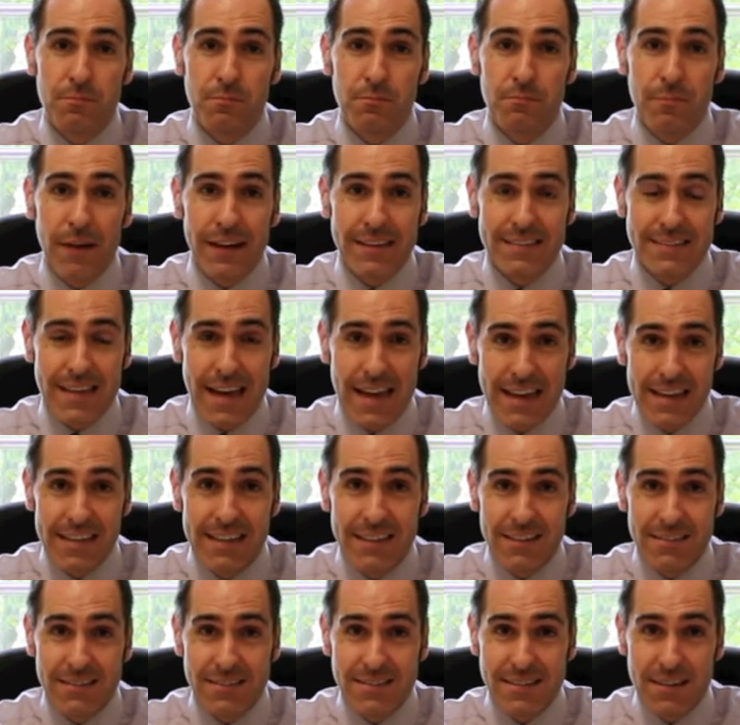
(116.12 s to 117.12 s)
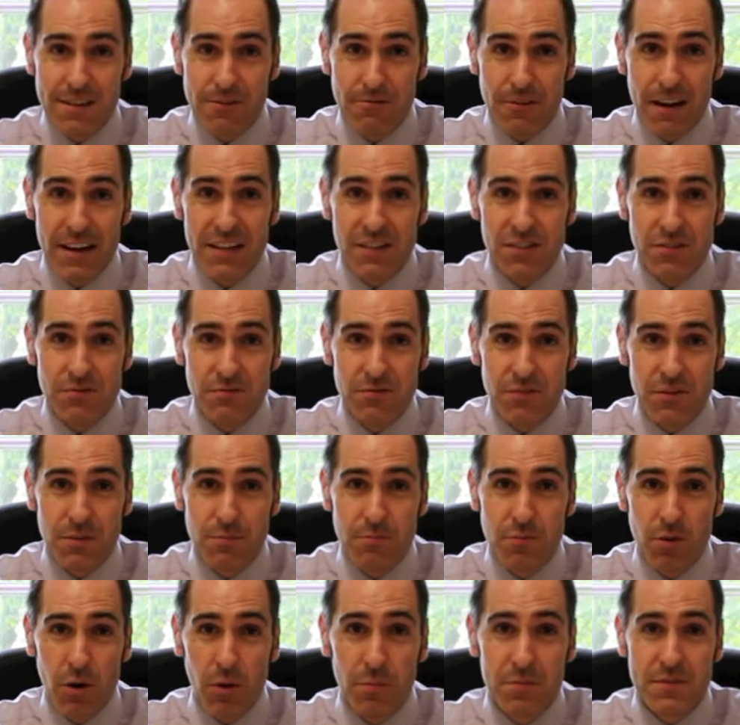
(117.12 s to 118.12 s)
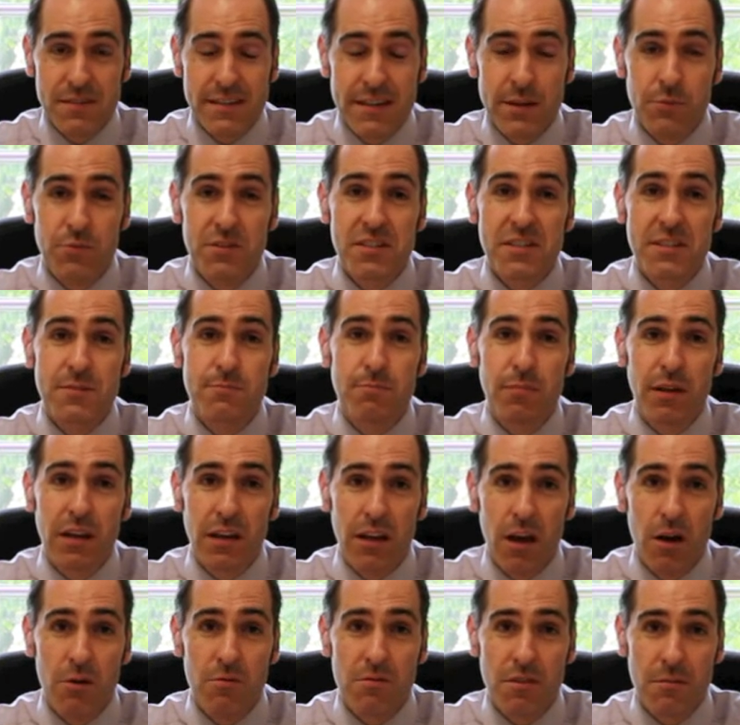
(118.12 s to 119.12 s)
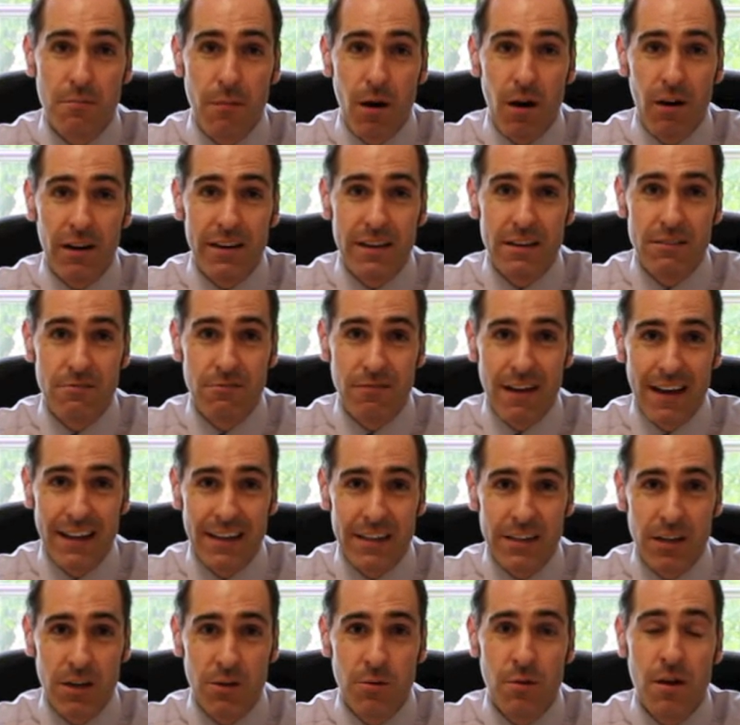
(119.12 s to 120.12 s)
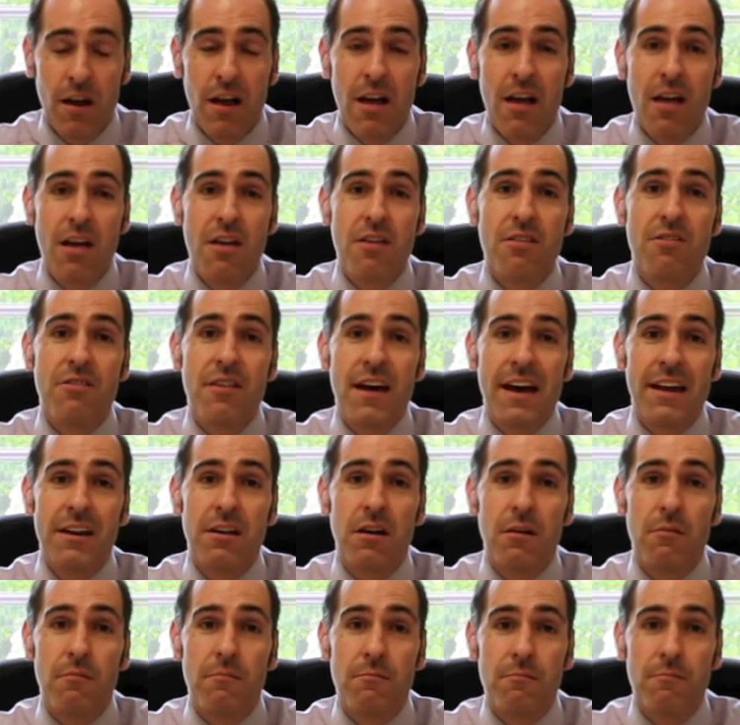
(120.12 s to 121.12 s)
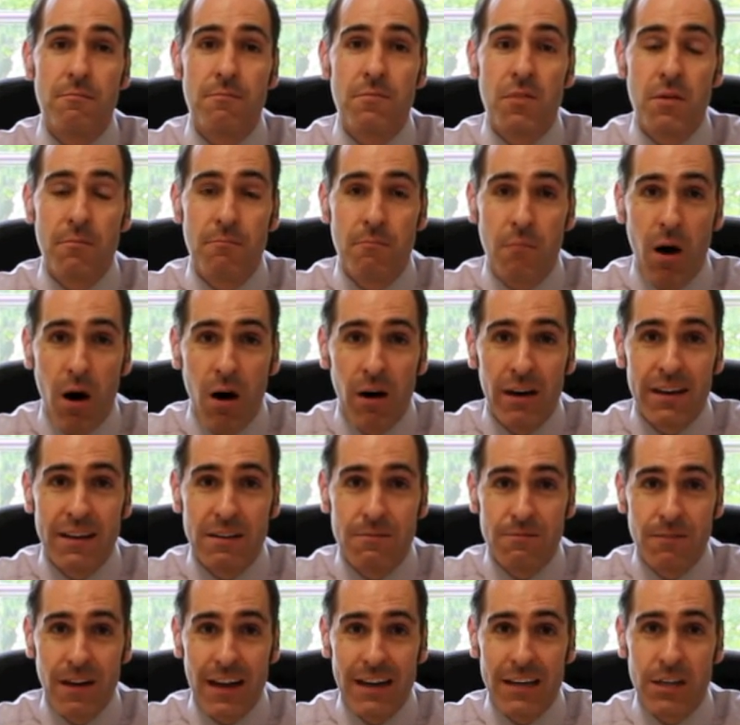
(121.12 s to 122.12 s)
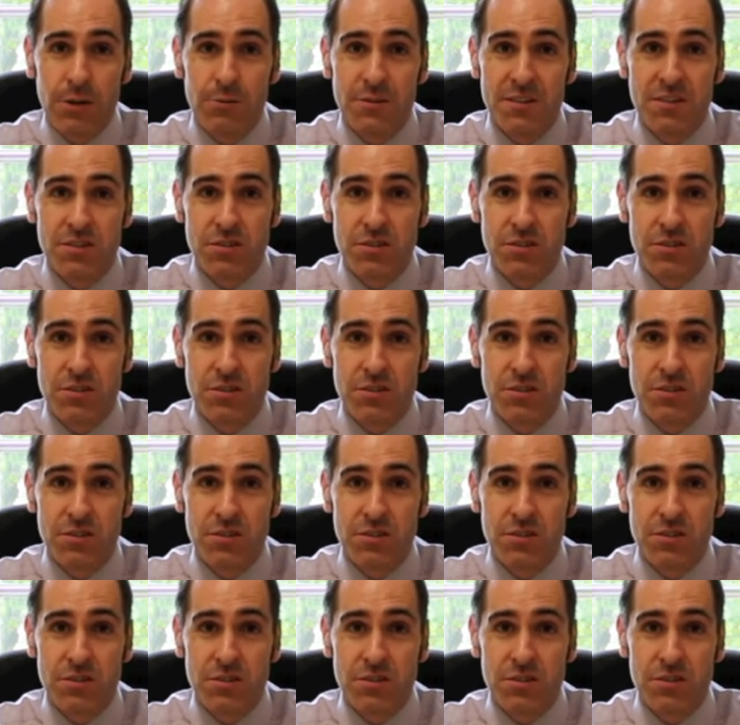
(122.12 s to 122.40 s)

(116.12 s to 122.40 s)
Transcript: makes any consideration for the property which is below the market value, then the market value is